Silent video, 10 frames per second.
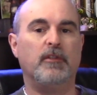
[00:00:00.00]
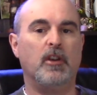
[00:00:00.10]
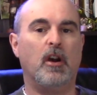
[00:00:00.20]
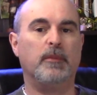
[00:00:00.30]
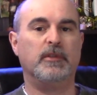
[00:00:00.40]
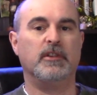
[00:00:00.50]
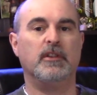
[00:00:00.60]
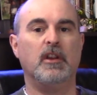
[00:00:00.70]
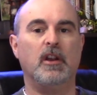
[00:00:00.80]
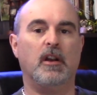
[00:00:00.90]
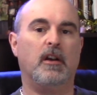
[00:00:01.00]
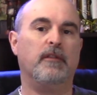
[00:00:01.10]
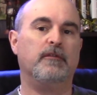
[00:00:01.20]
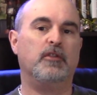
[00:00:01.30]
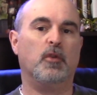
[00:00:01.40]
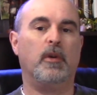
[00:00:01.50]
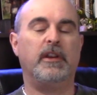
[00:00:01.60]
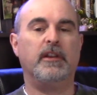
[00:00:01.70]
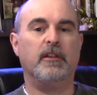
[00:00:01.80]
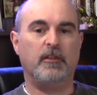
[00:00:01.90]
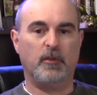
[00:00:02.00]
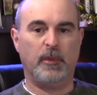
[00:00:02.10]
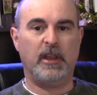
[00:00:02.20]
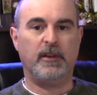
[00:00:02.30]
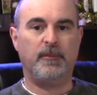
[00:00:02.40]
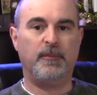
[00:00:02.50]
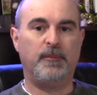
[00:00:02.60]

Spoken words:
the option of joining a domain.